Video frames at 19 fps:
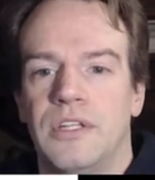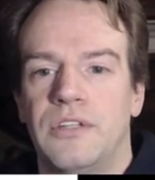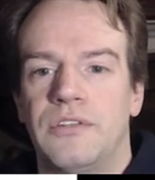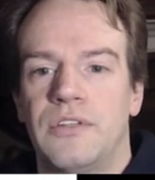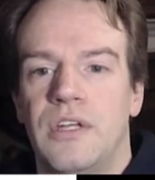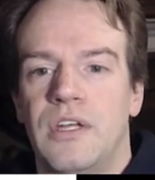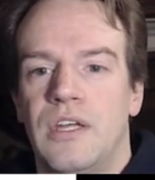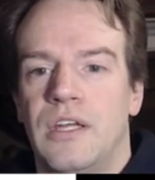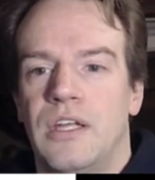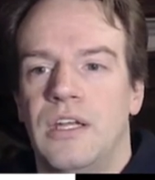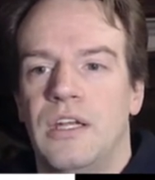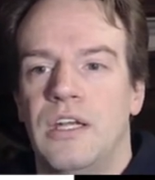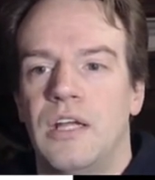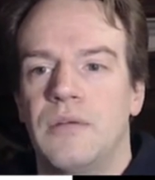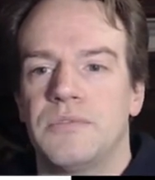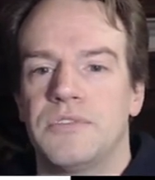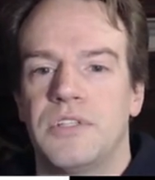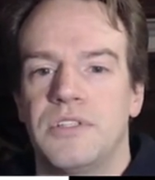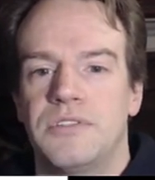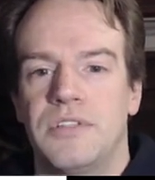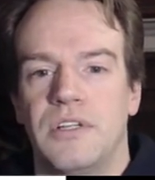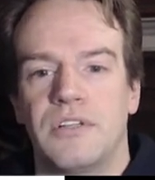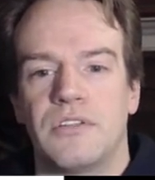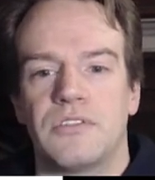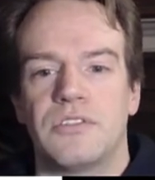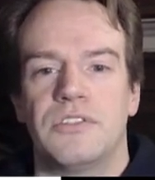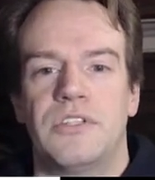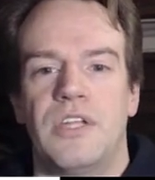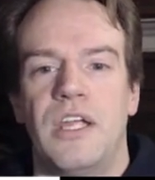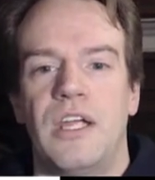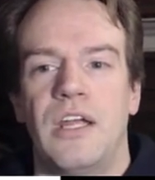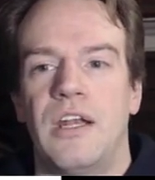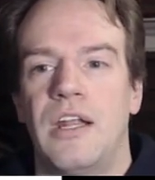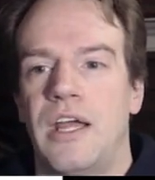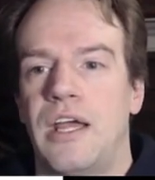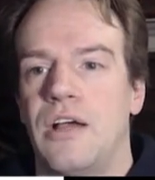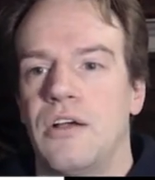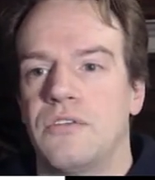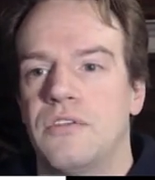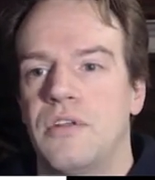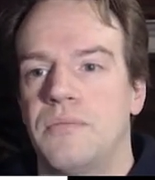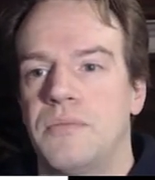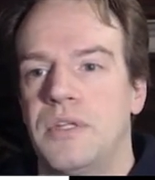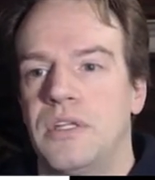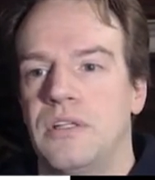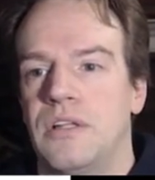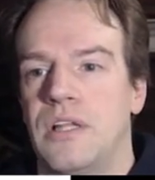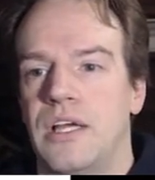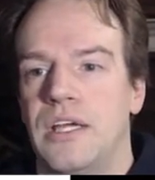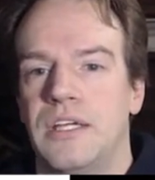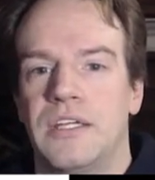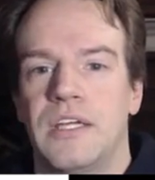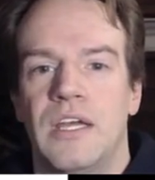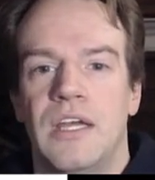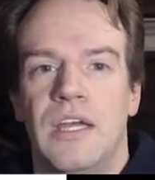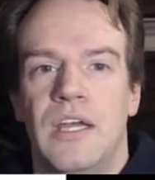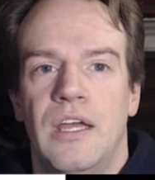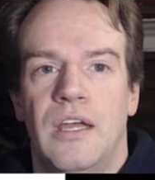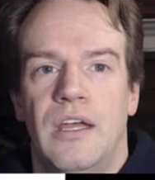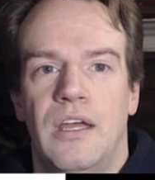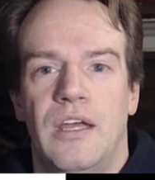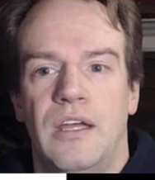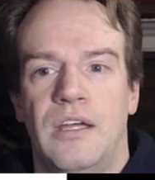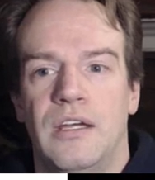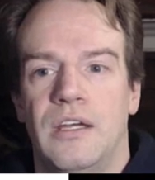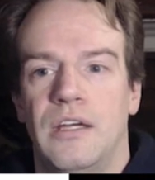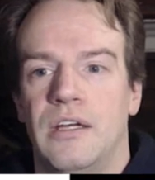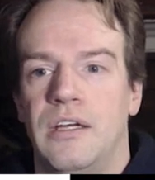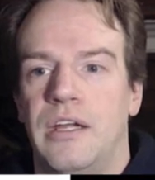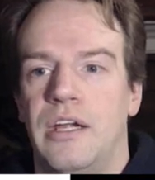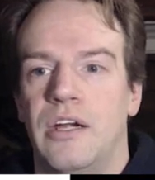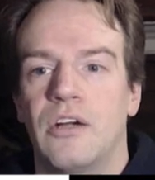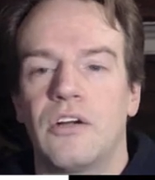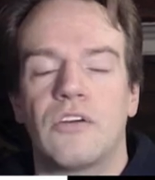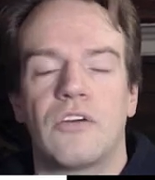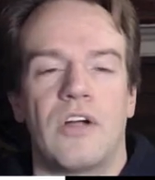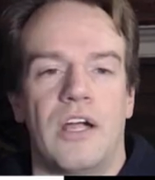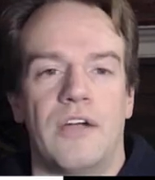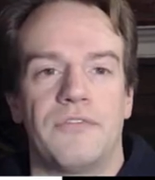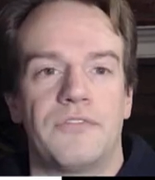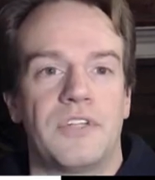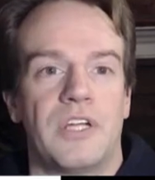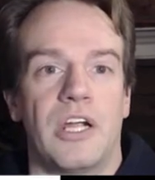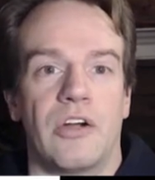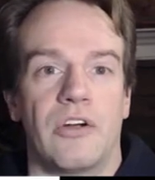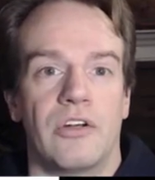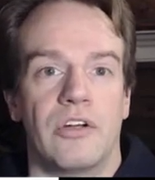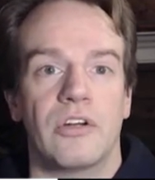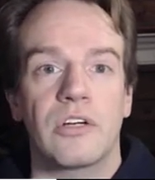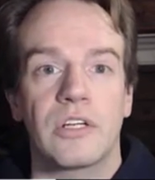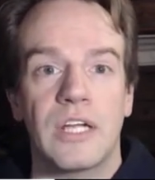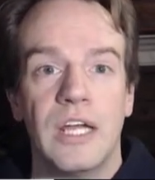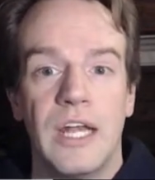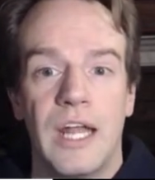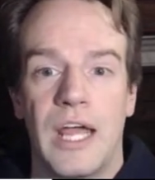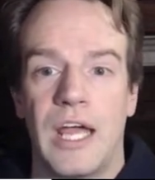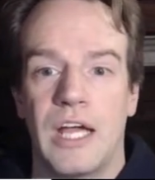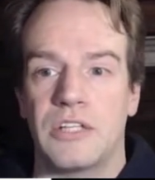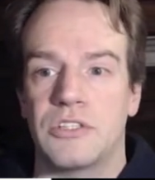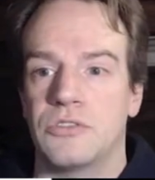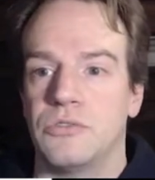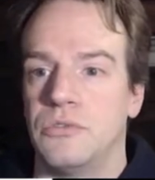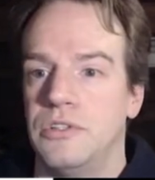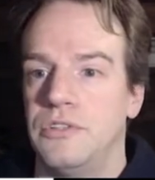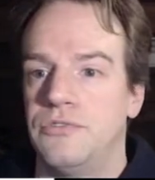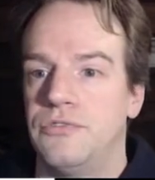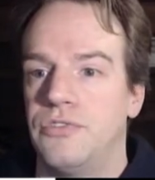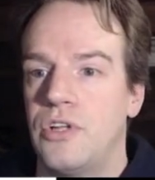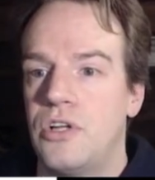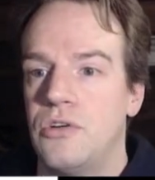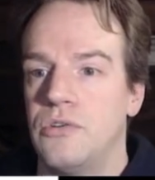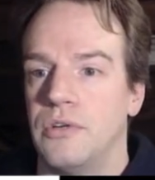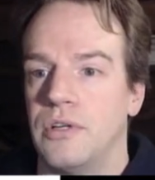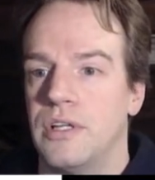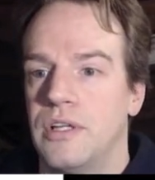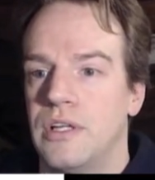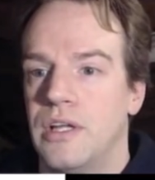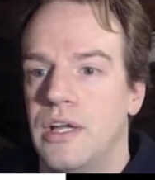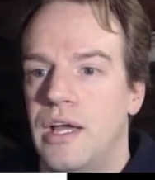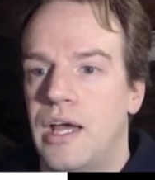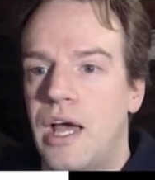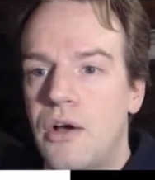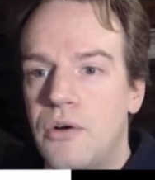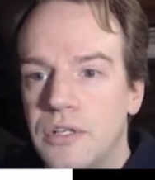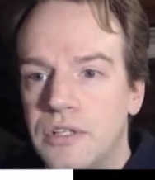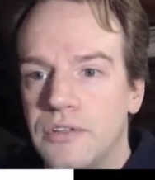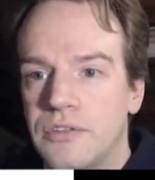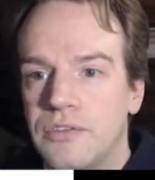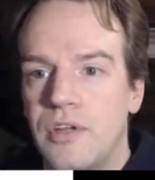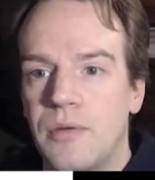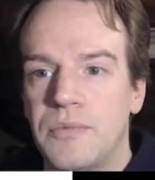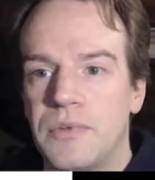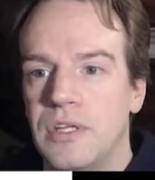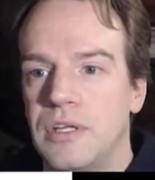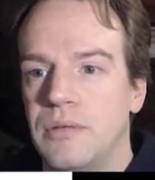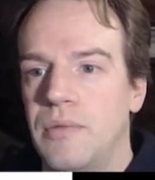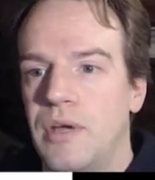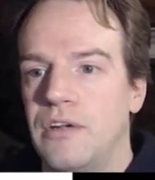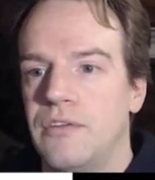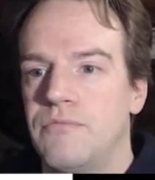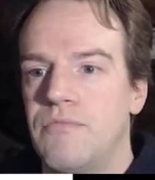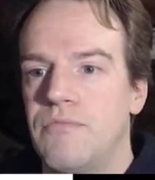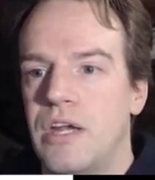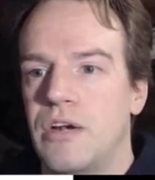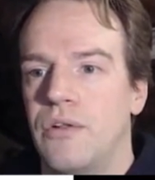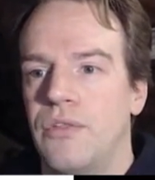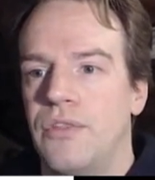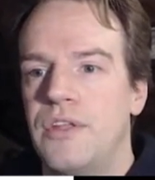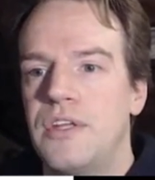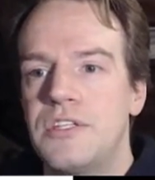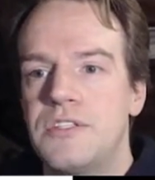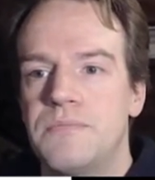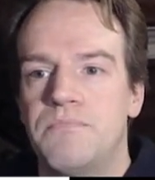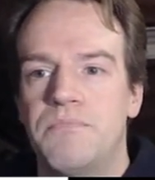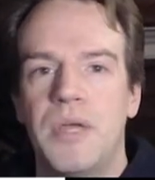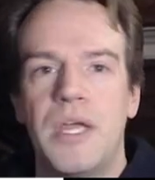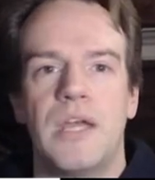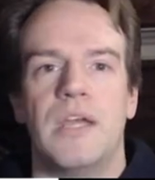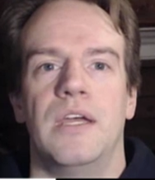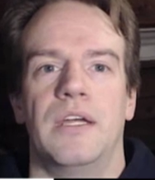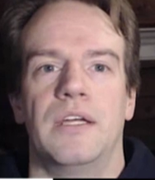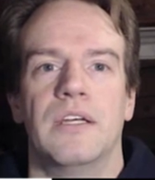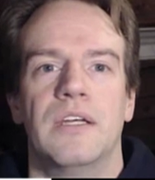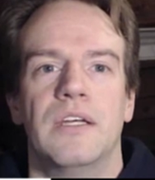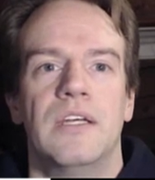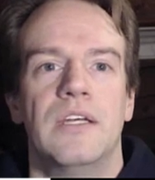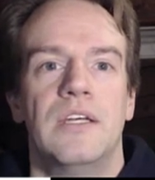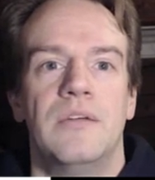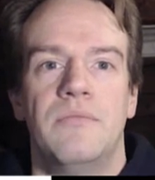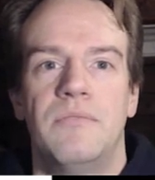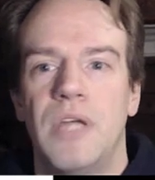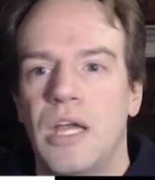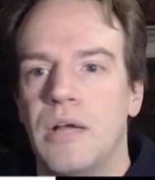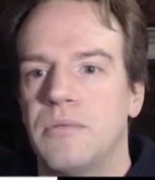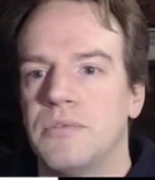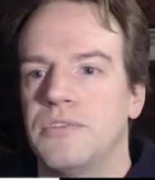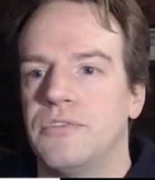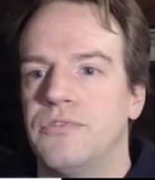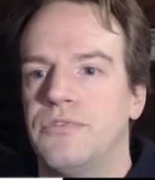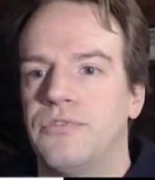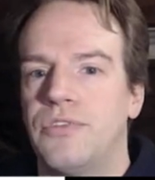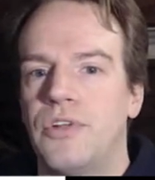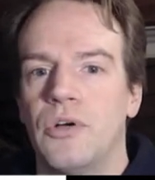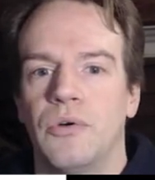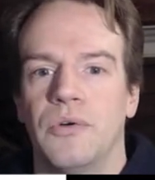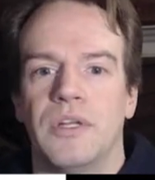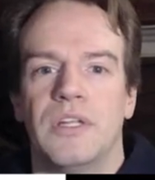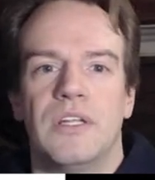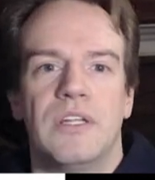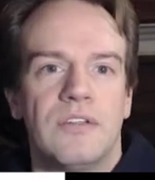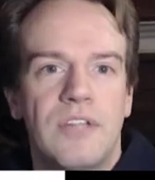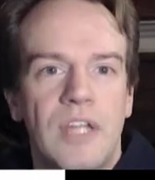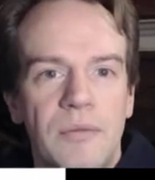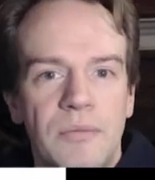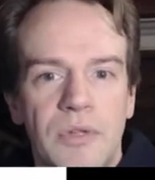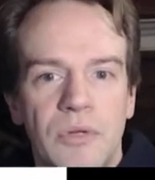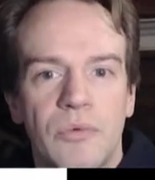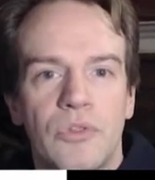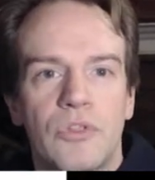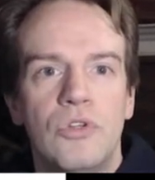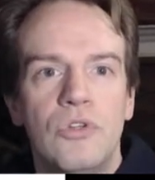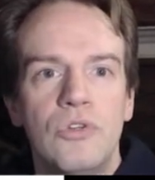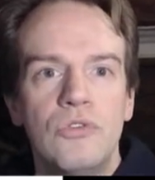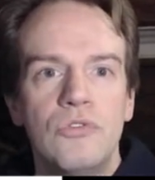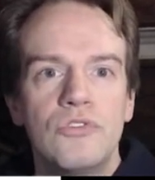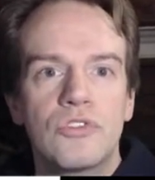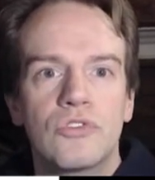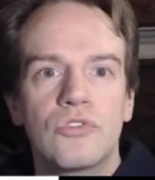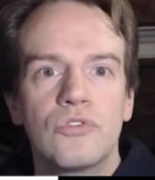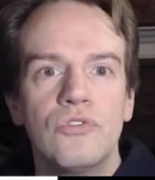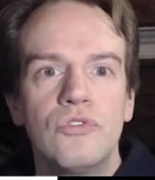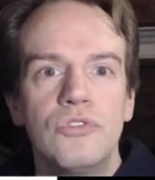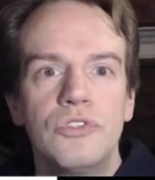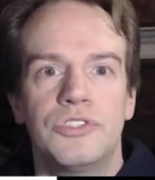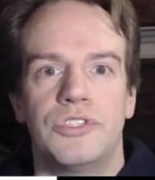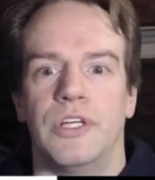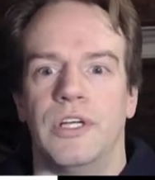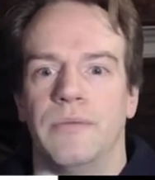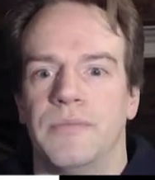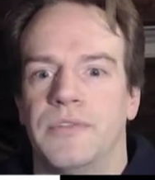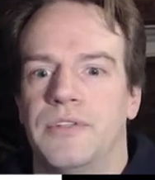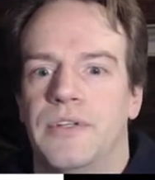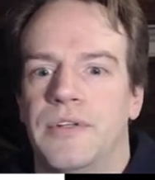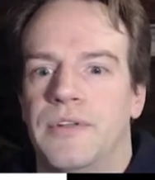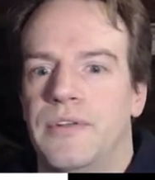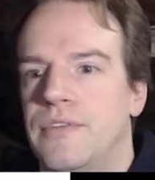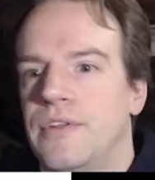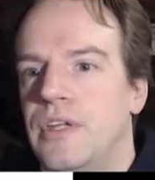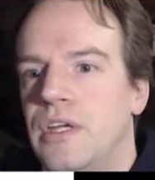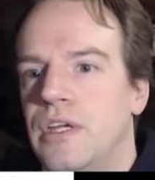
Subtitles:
at this, it enables us to understand how something like a aircraft carrier can actually float. How can something made of metal this big be able to float? Same thing with huge cruise ships.